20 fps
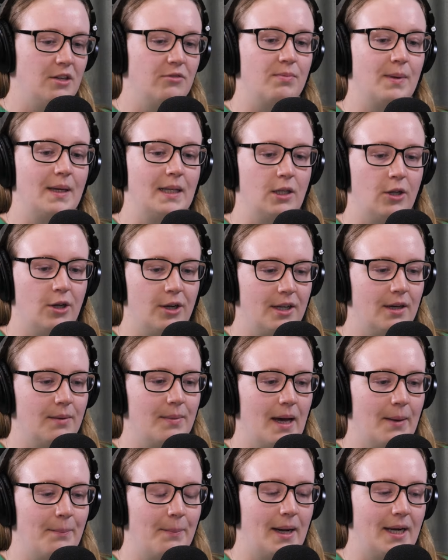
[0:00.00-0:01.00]
and you've been
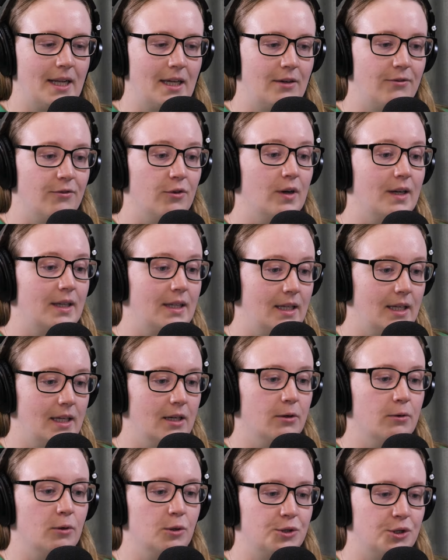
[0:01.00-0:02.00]
learning about money for a
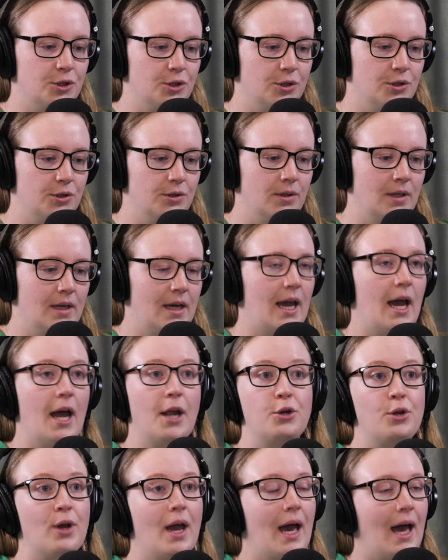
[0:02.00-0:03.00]
year or two
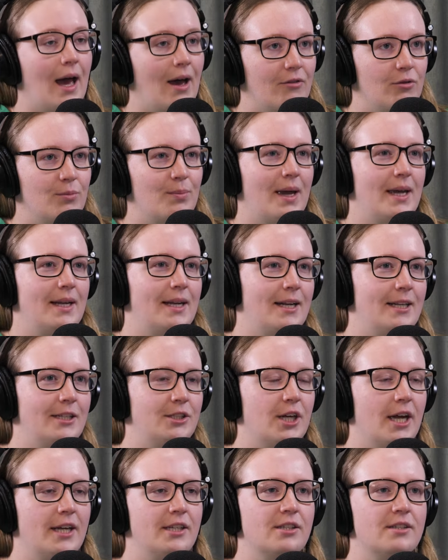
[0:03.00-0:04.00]
and you haven't made
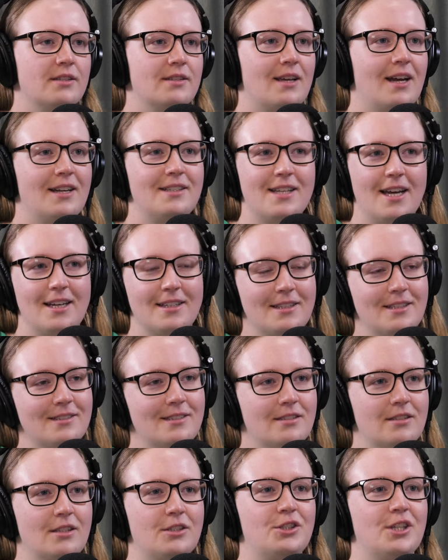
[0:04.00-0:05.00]
any changes, I'd take
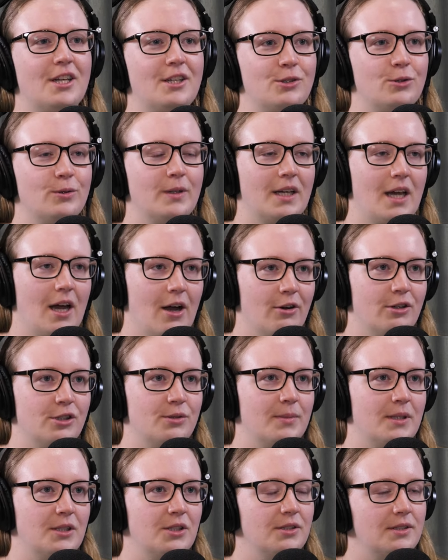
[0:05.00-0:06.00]
this as a gentle
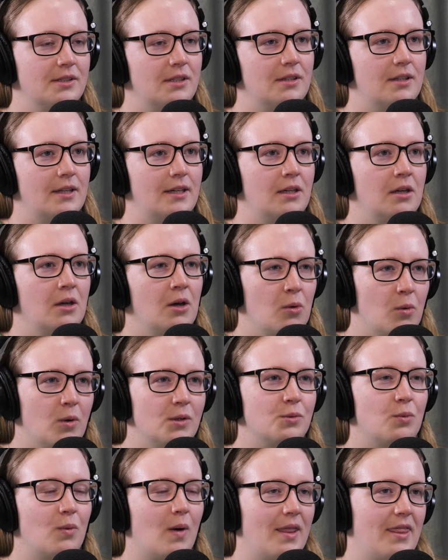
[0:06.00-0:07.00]
encouragement just to think,
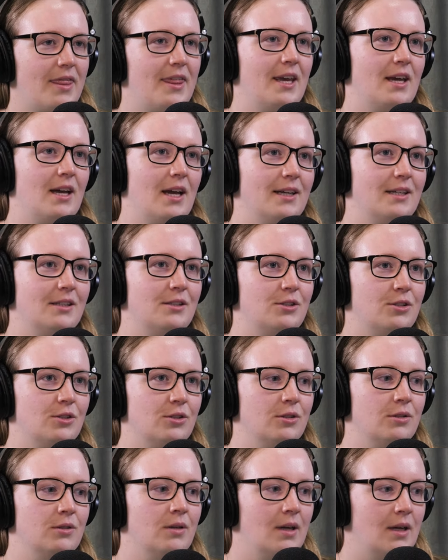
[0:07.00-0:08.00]
what's one thing I can
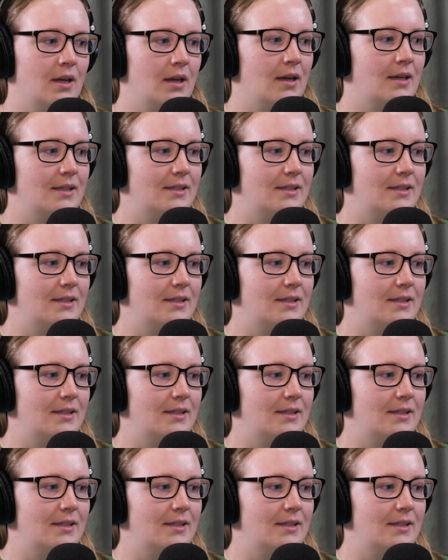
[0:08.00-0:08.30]
do